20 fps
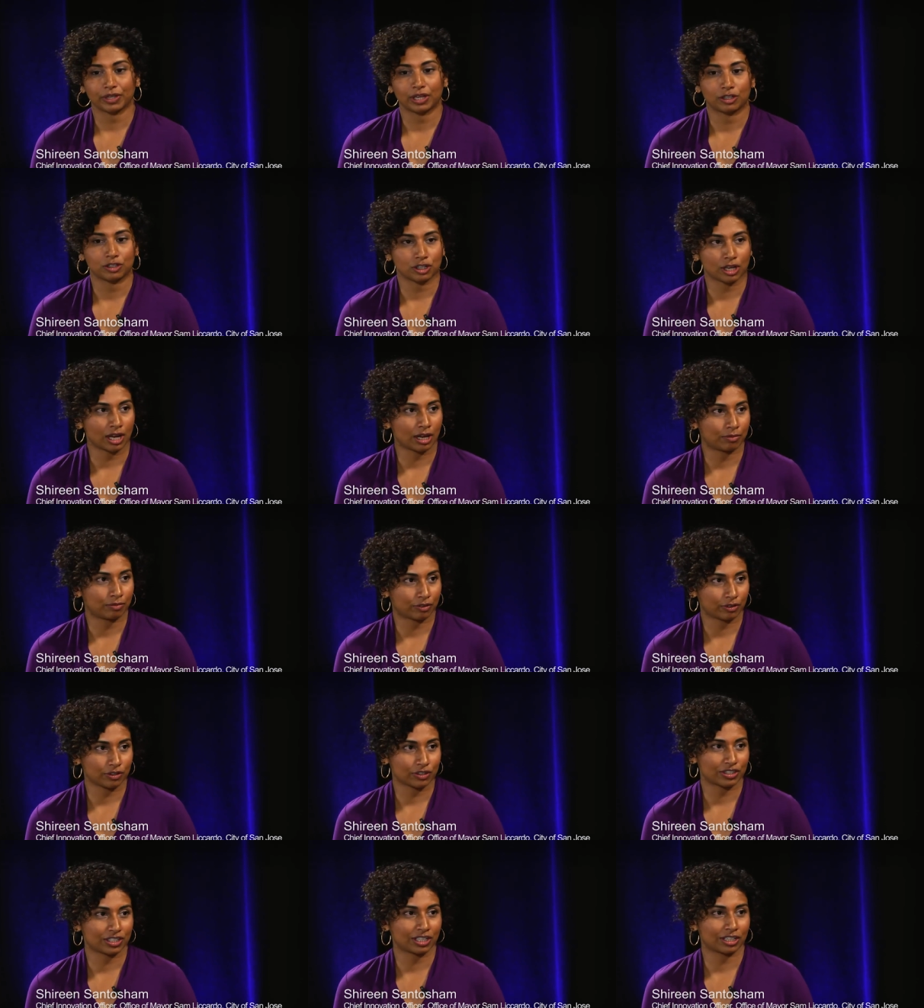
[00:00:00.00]
a job,
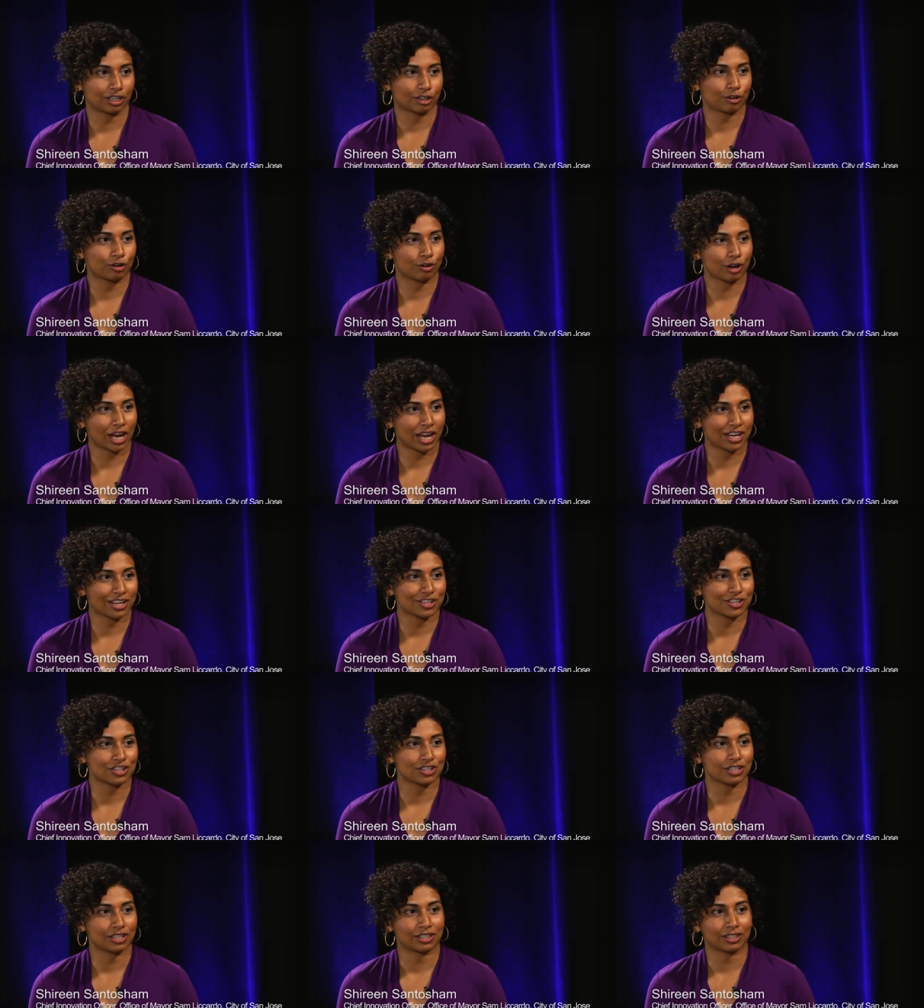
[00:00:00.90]
first in a
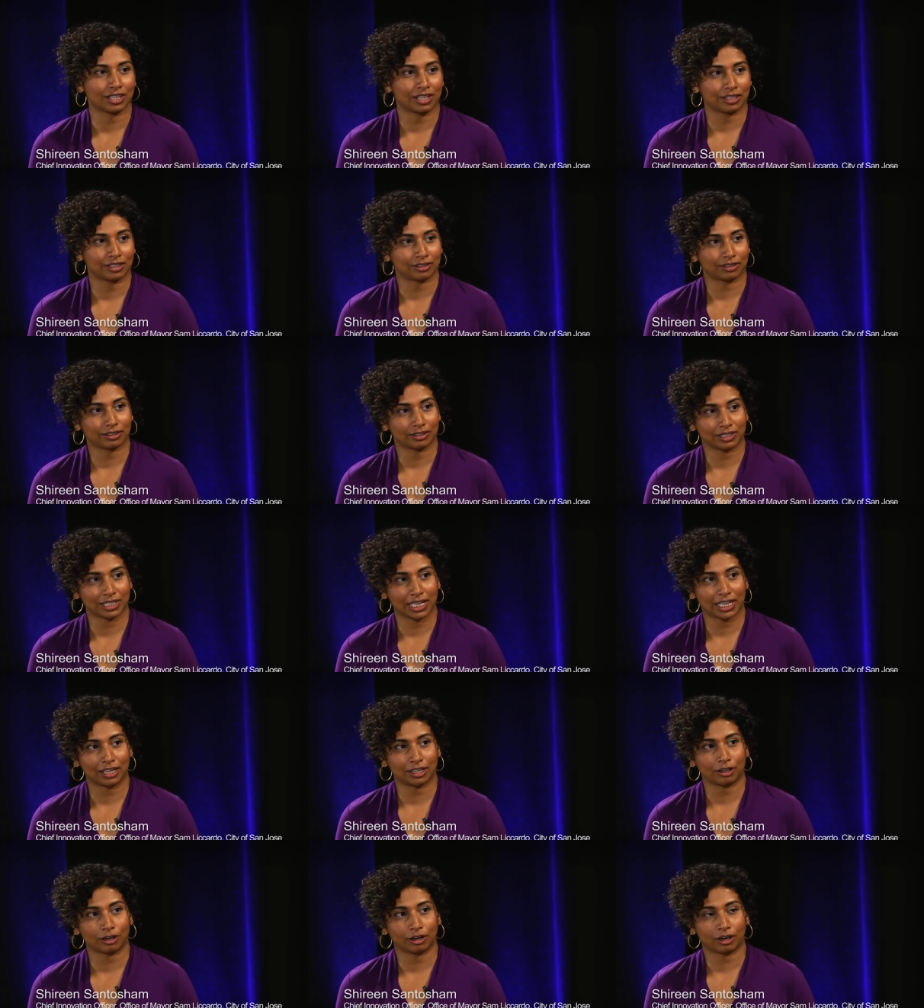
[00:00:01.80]
creche, and then
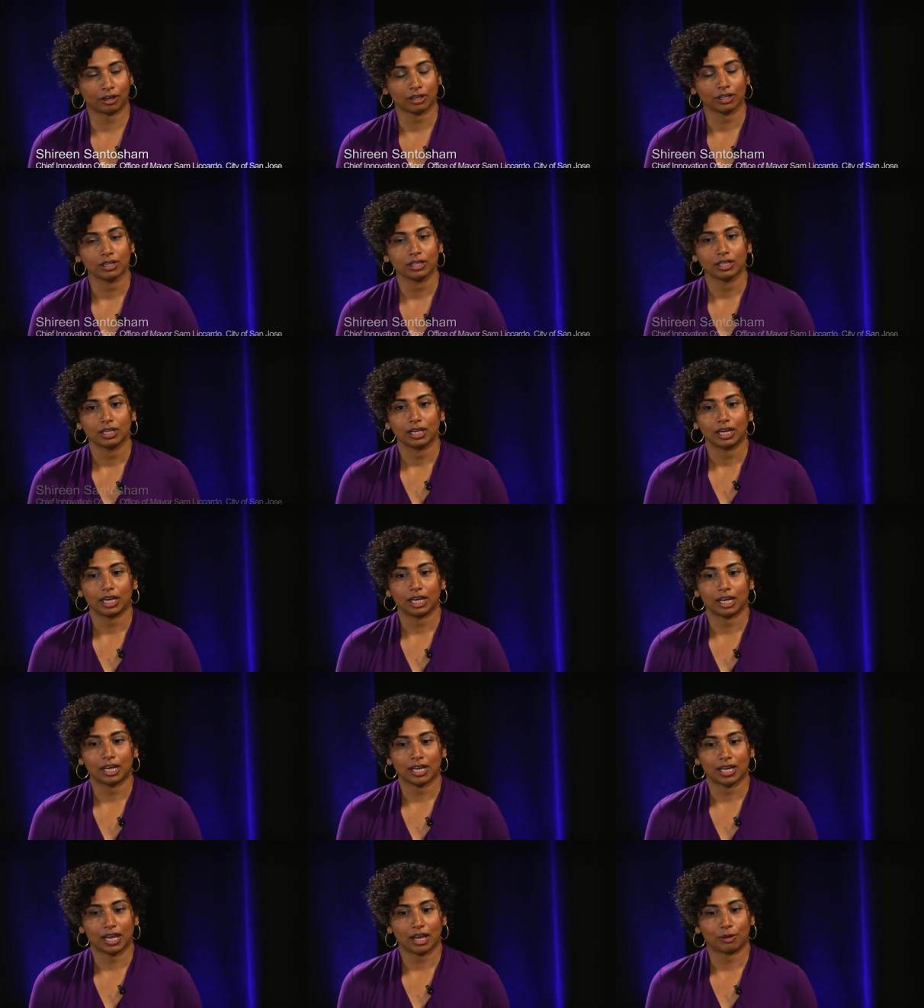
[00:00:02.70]
later
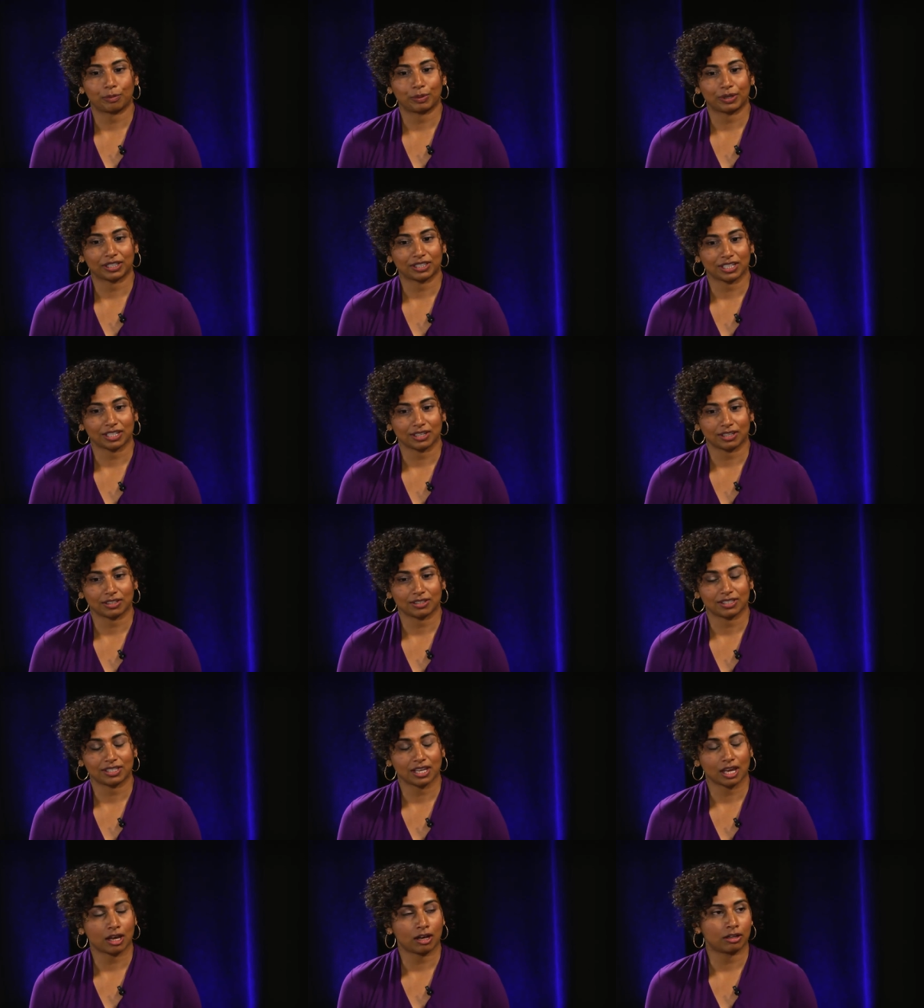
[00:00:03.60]
helping to
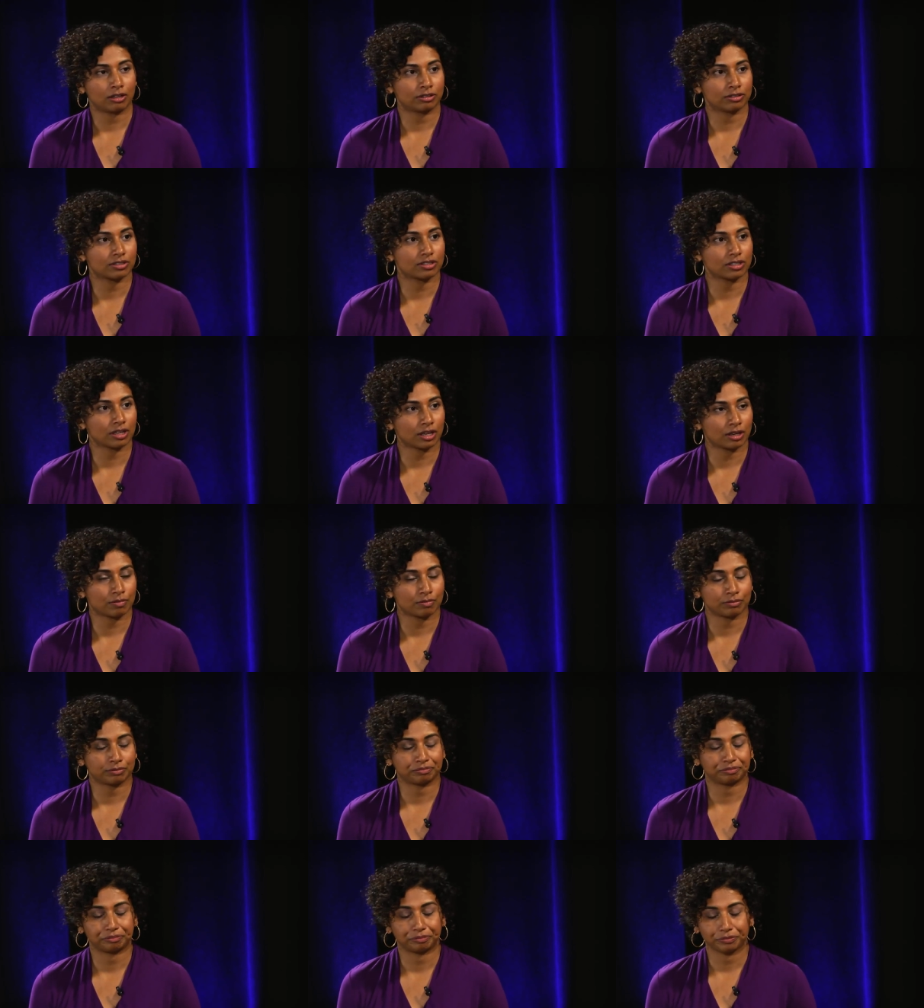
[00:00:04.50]
sell
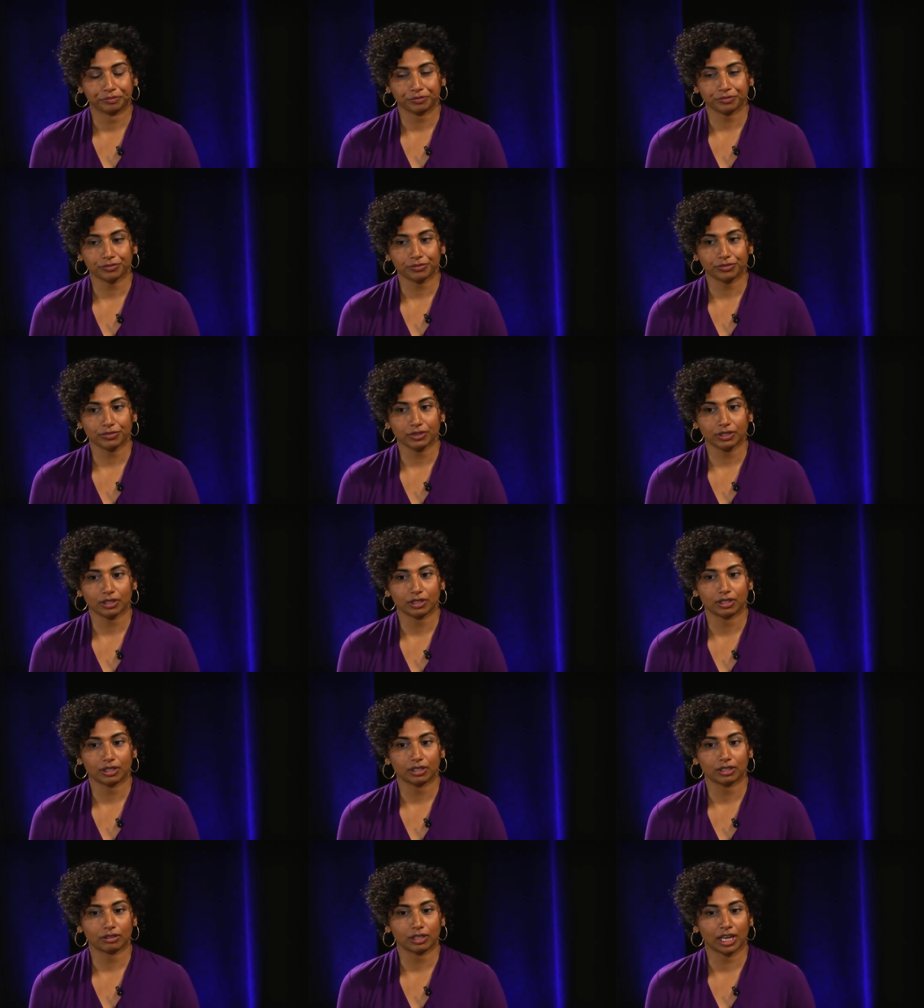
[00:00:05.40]
some
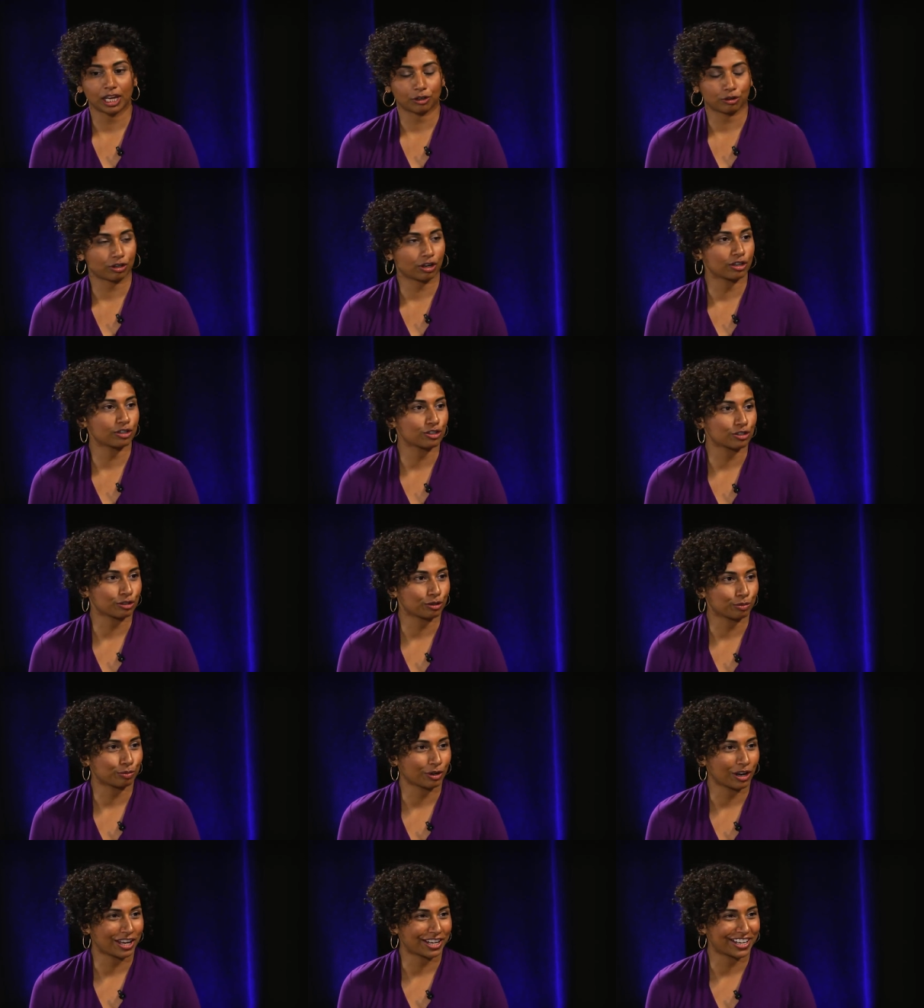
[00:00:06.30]

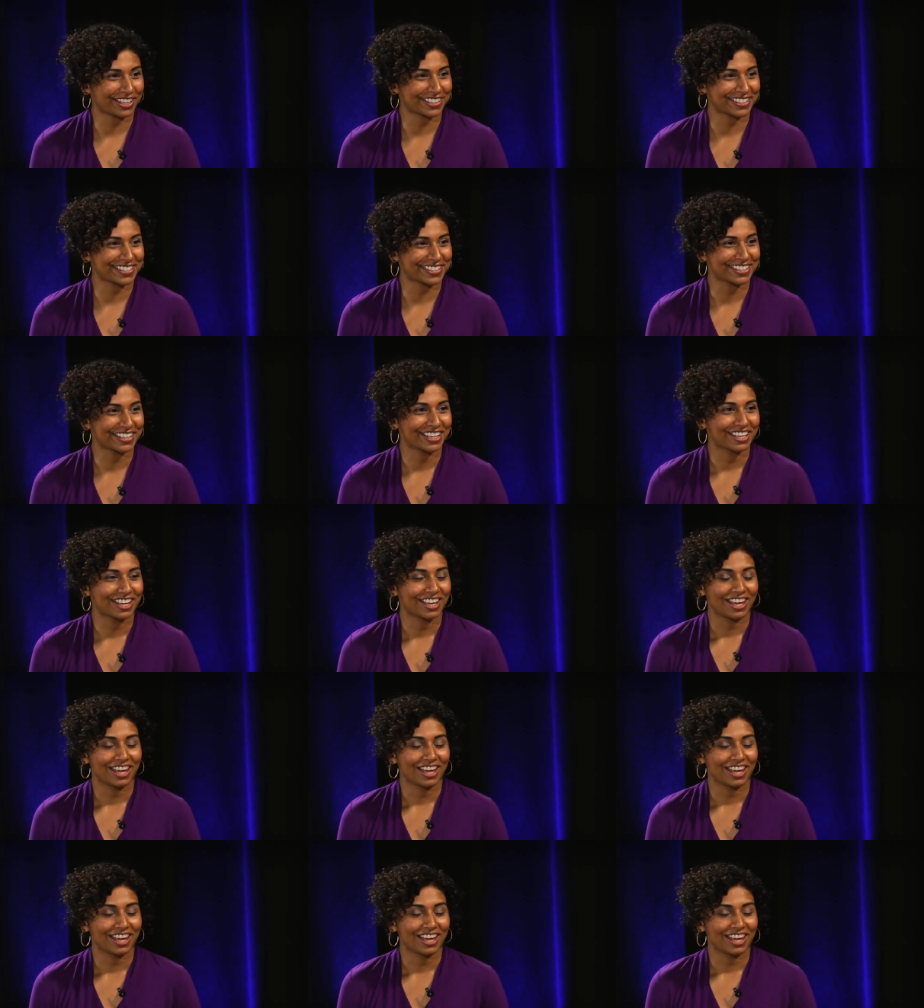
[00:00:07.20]
agricultural products.